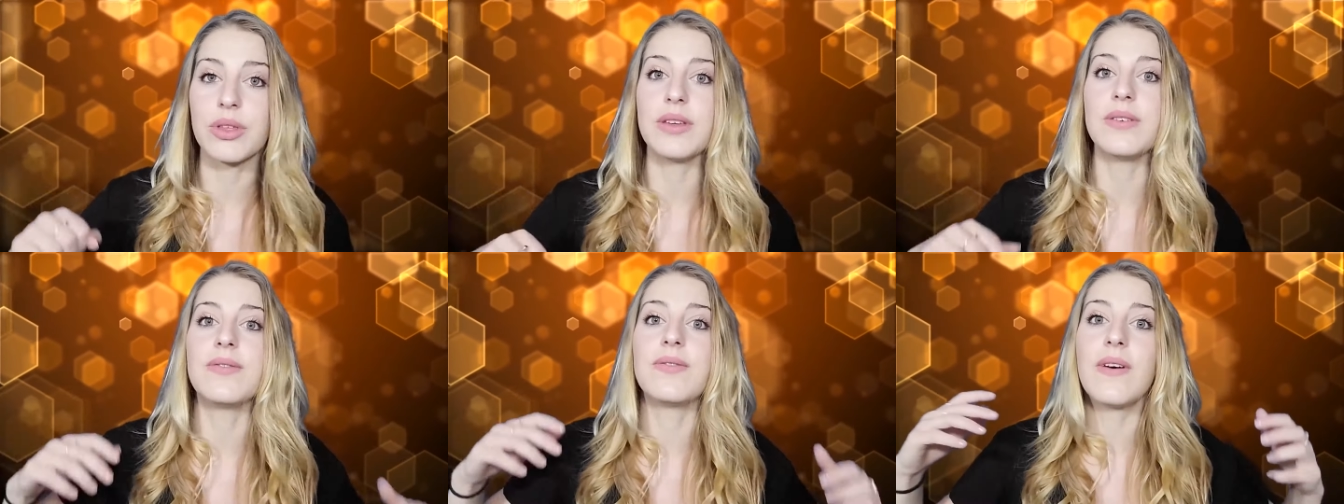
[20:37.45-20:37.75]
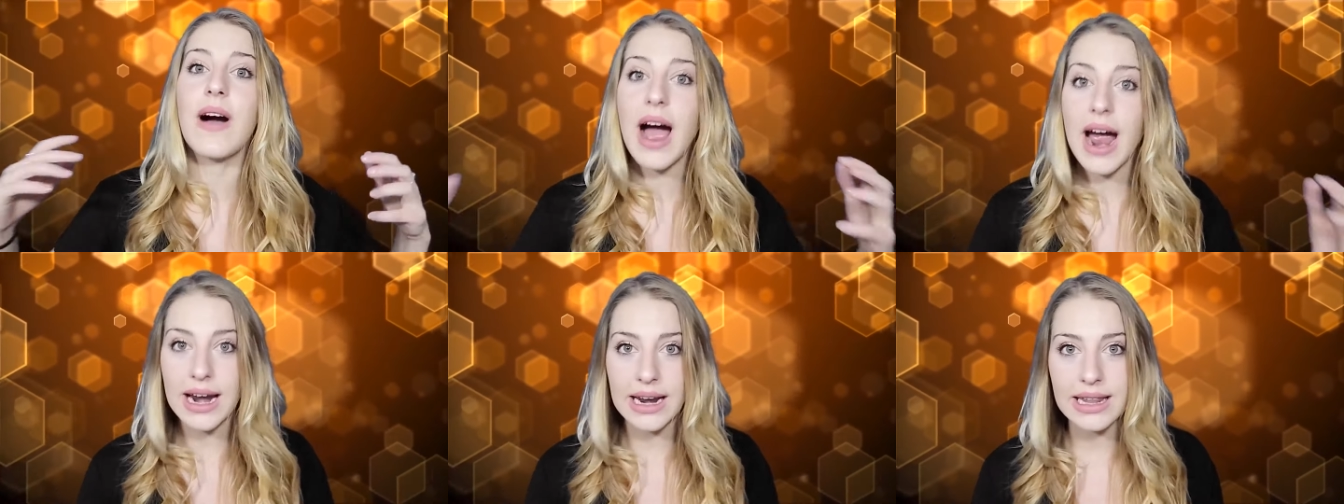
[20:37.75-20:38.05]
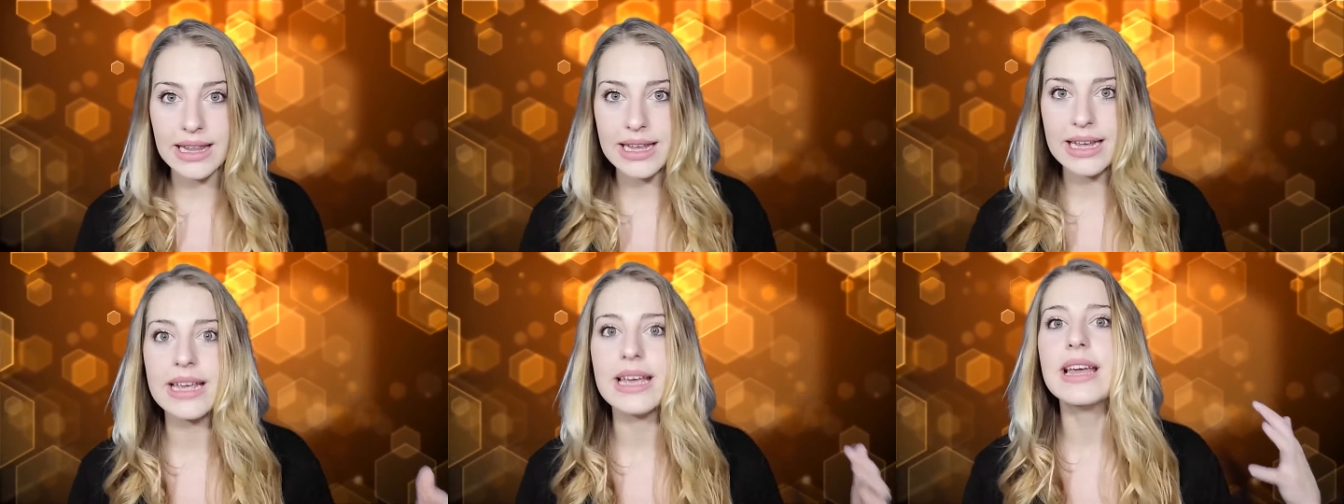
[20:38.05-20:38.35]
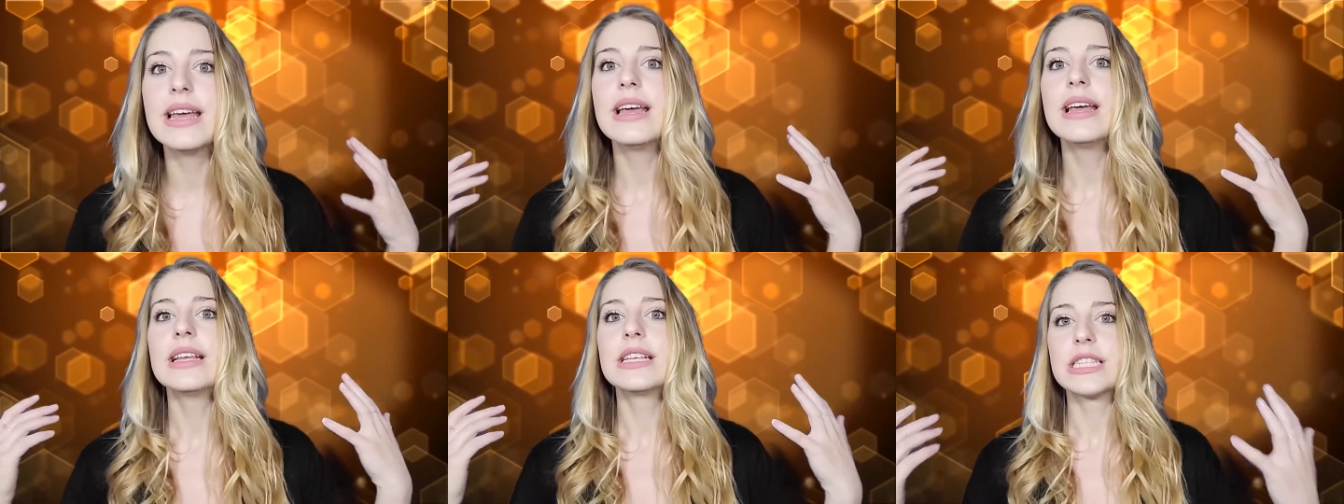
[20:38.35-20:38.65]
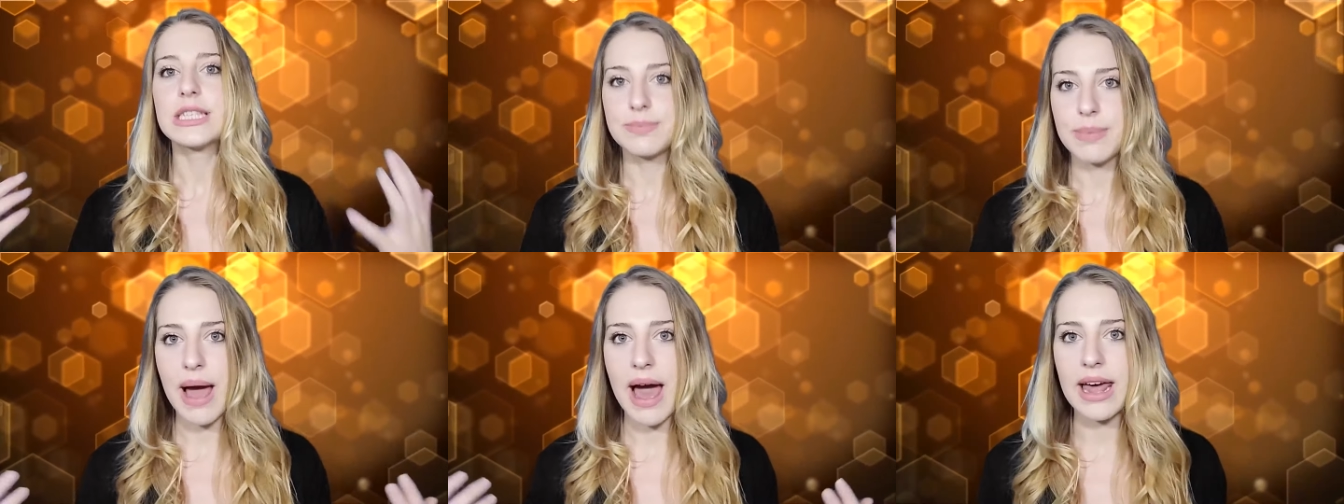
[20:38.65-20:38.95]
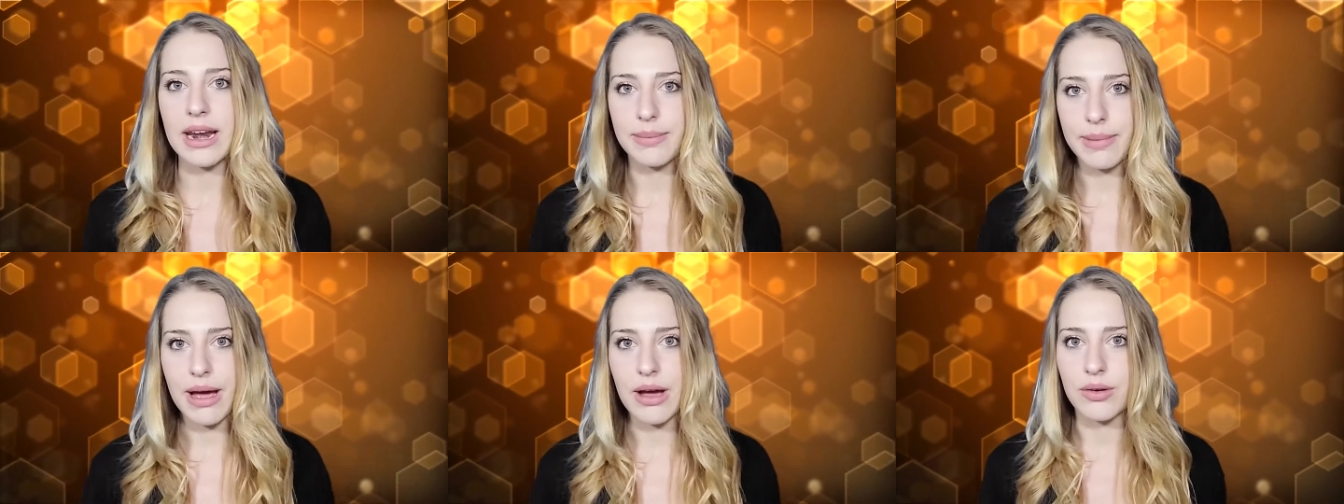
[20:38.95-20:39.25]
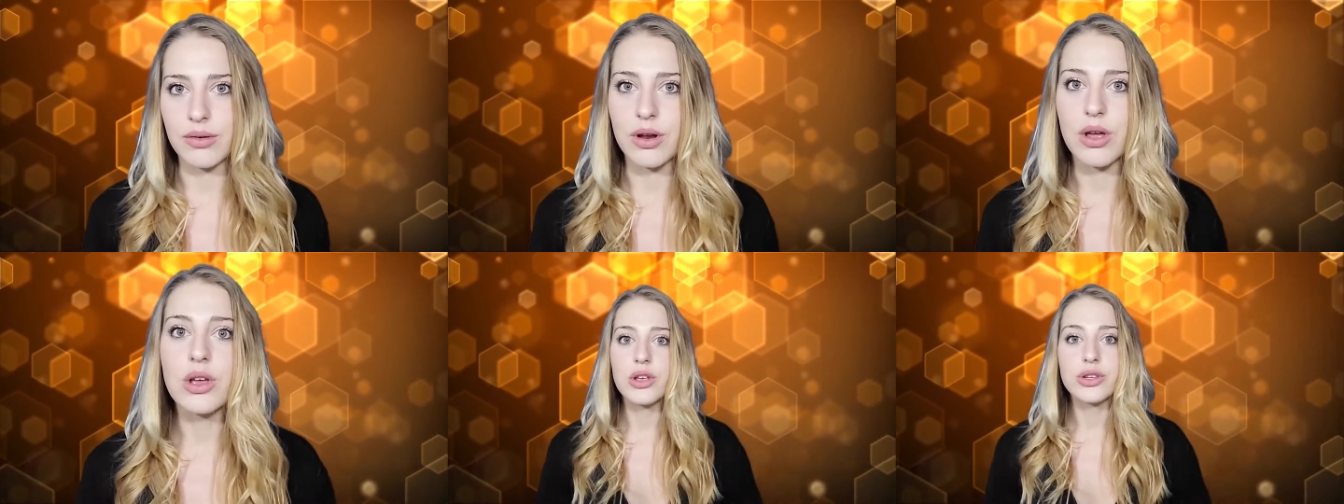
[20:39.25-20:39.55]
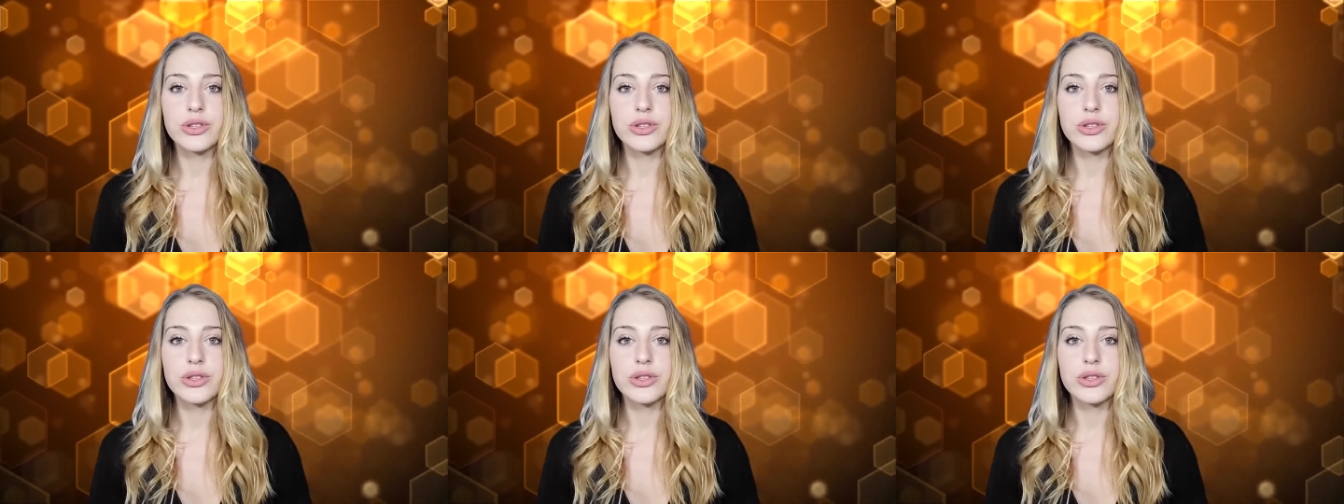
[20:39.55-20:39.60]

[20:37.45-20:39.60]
he finally spat him out.